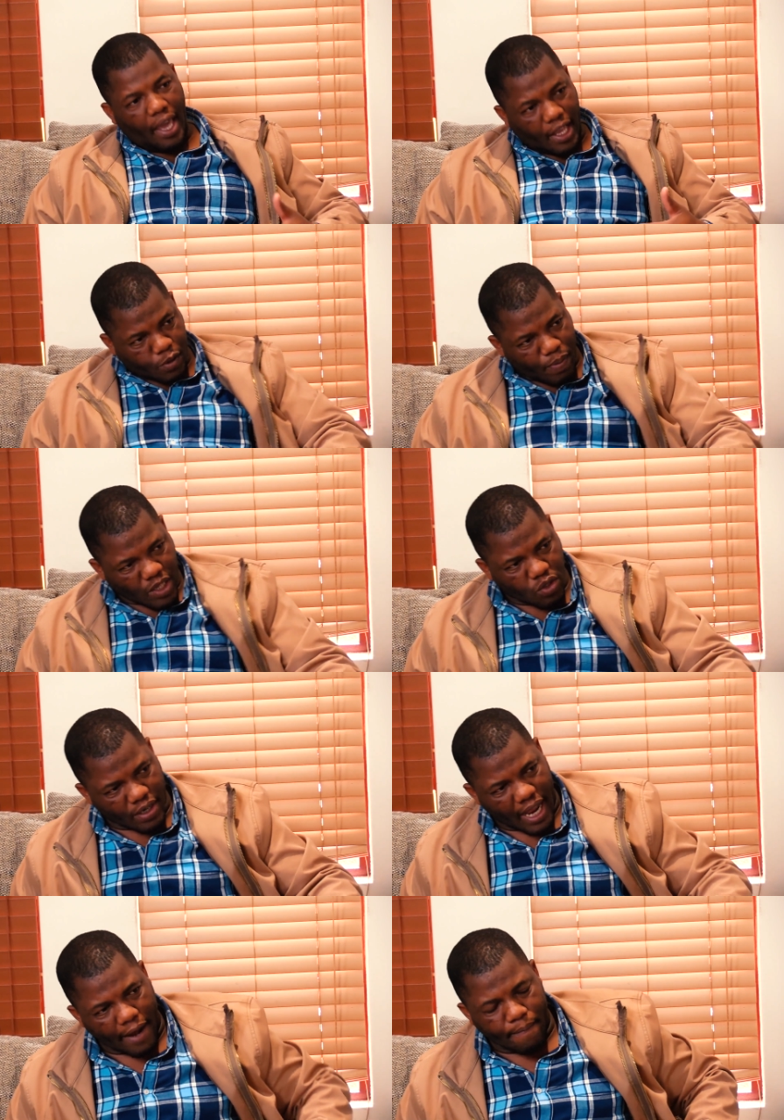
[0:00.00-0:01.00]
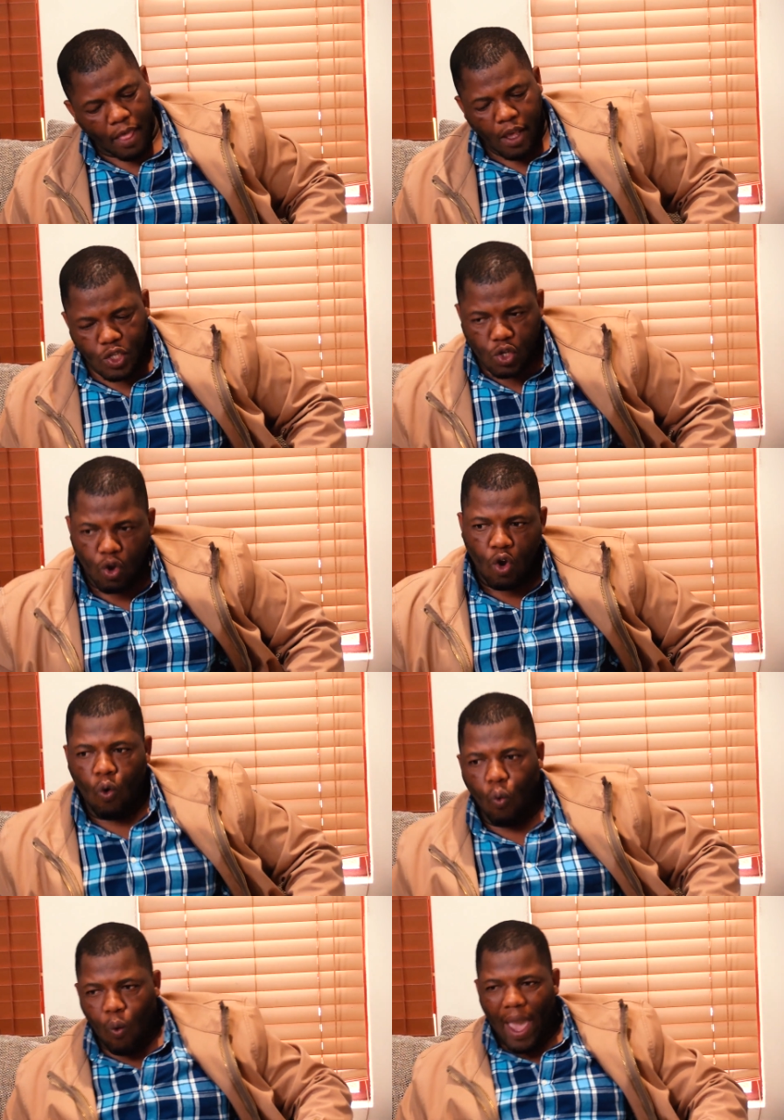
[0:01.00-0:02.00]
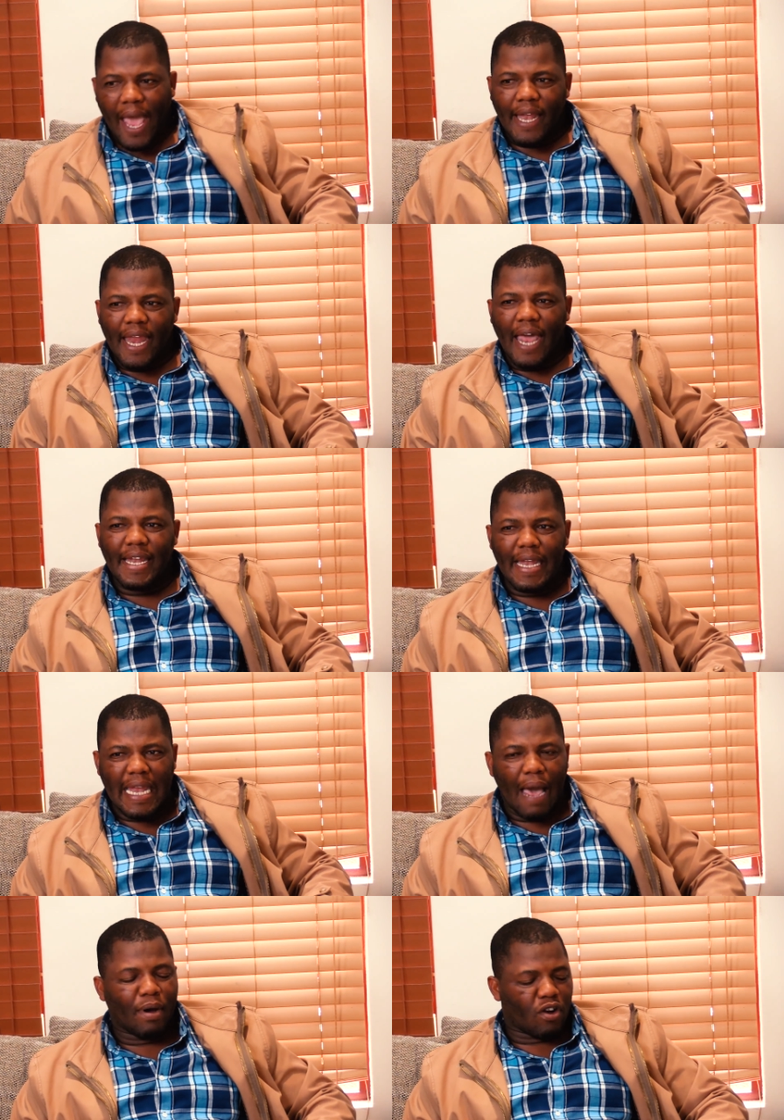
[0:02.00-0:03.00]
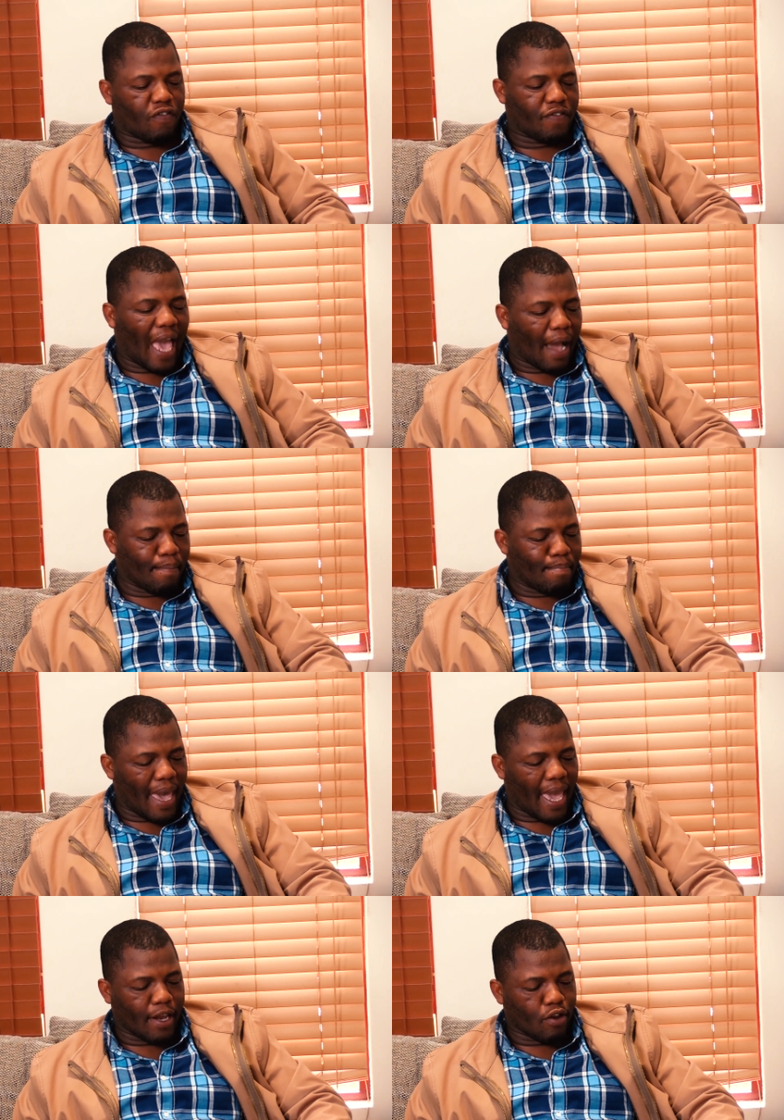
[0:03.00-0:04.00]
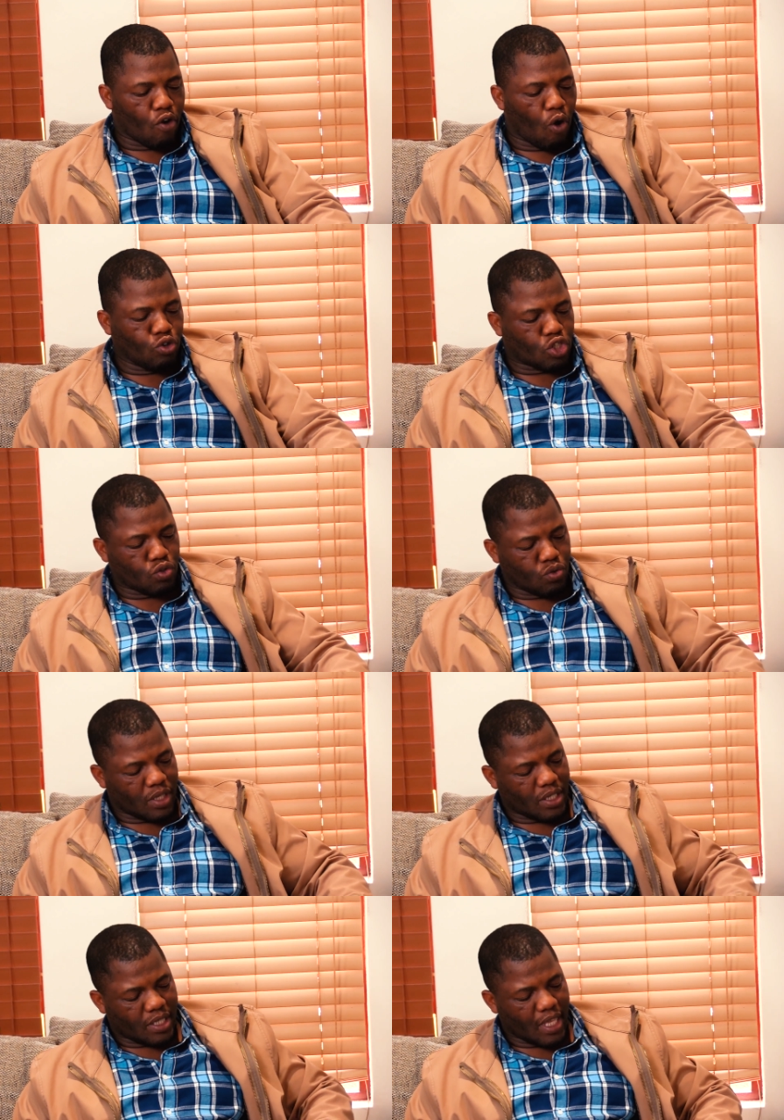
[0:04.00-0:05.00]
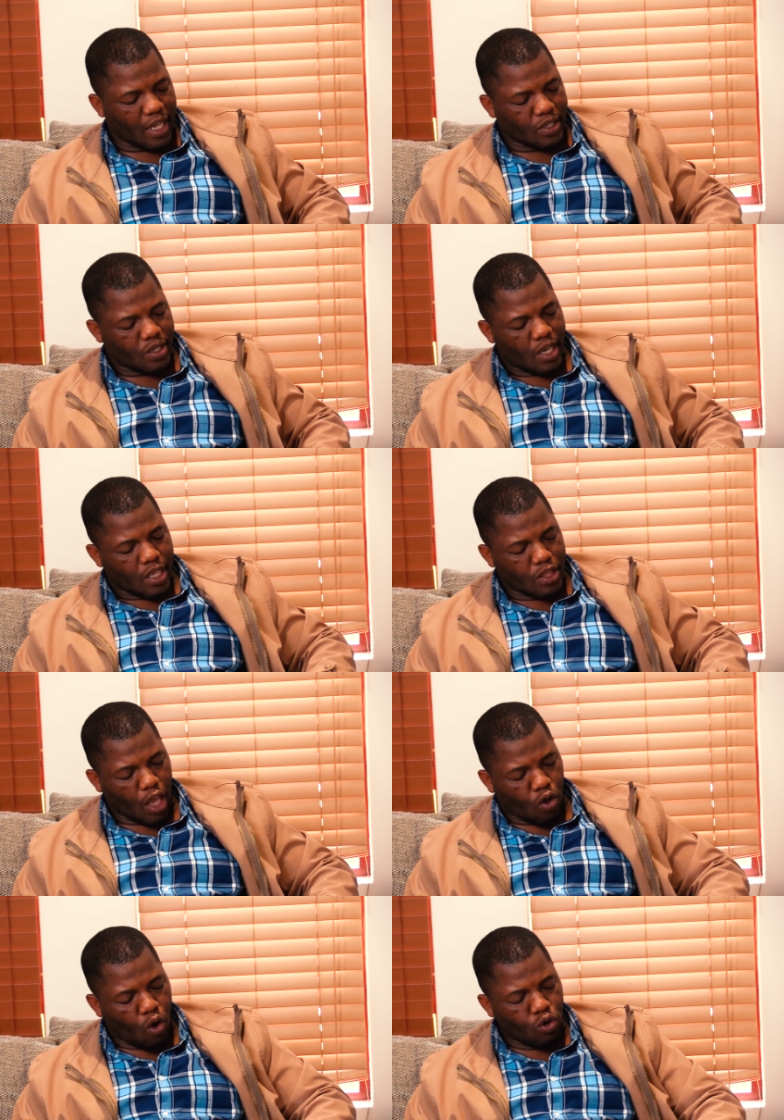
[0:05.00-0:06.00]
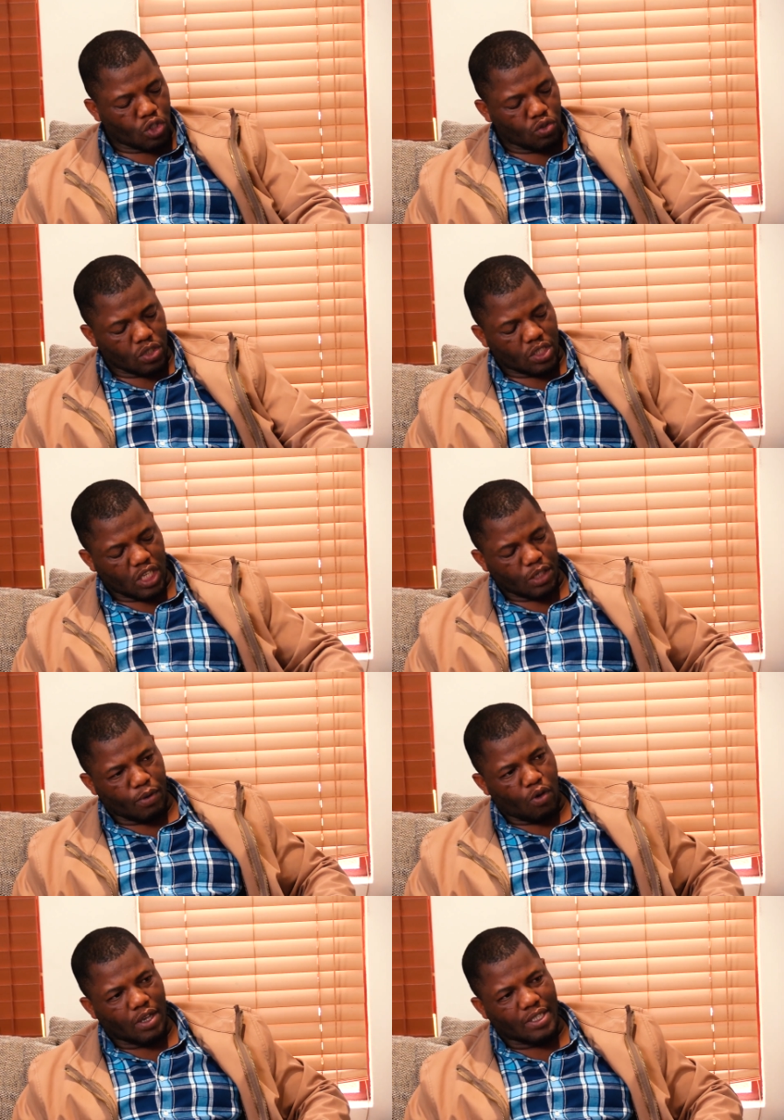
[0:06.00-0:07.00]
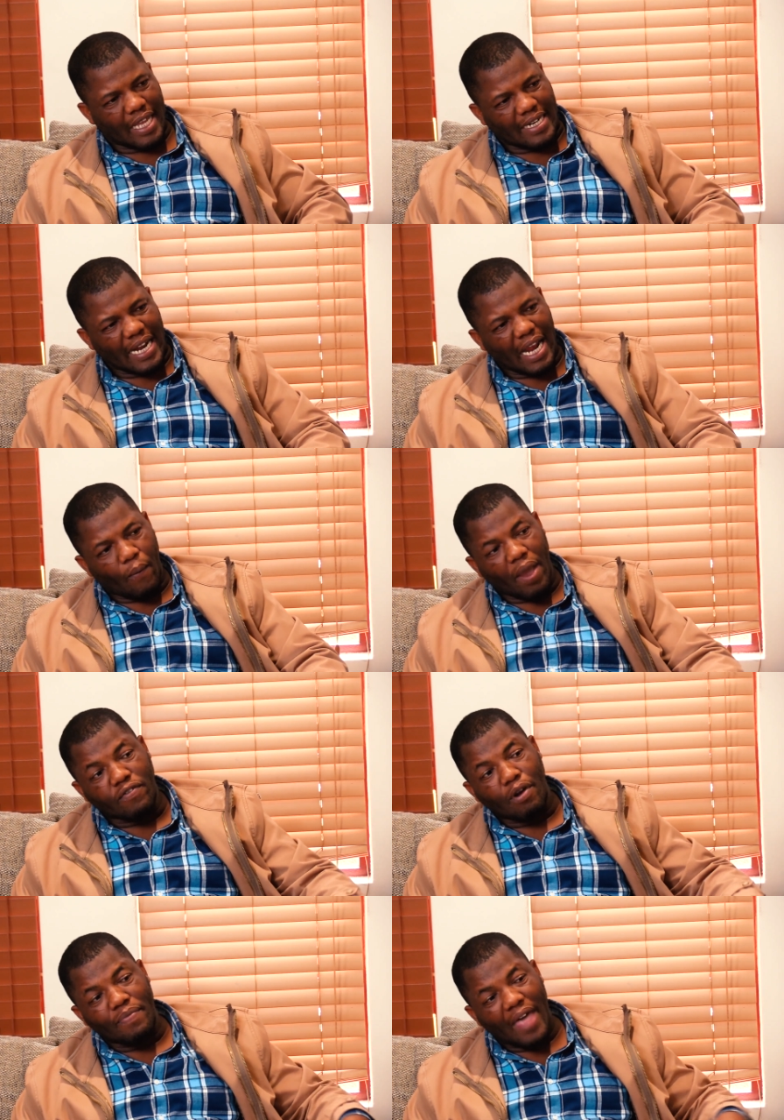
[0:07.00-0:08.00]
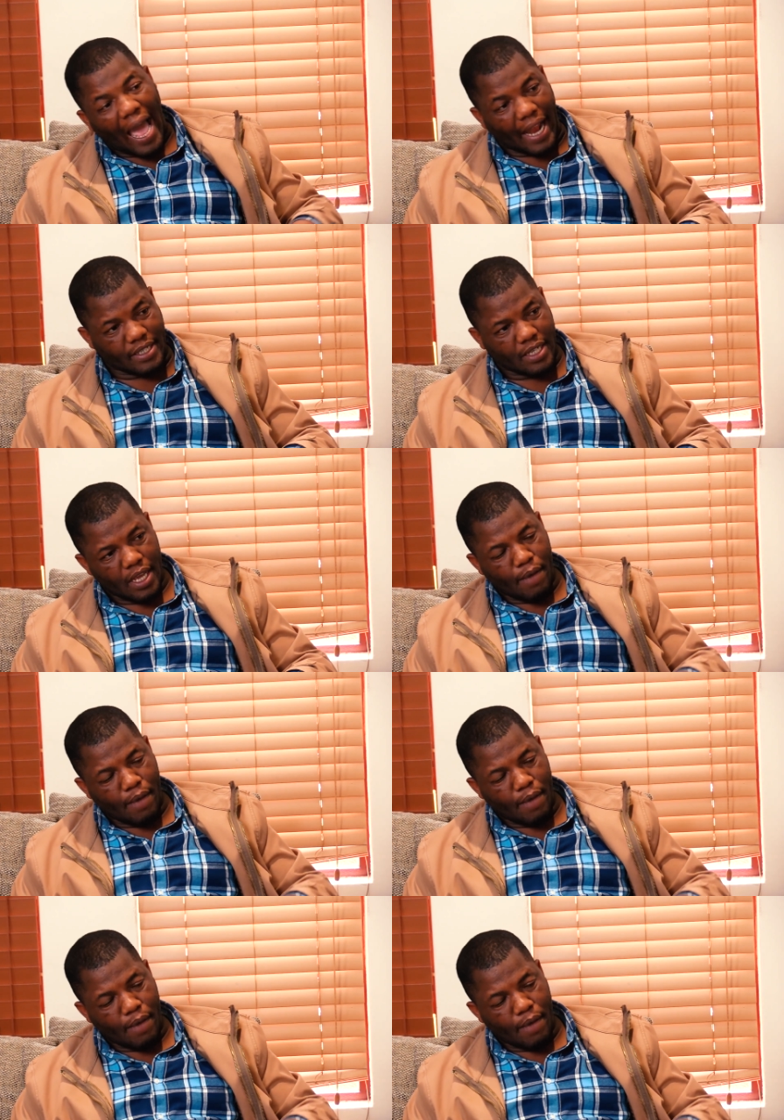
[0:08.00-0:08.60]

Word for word: it's personal. So when a number of young men go through these things, they go through these things because they run away from that,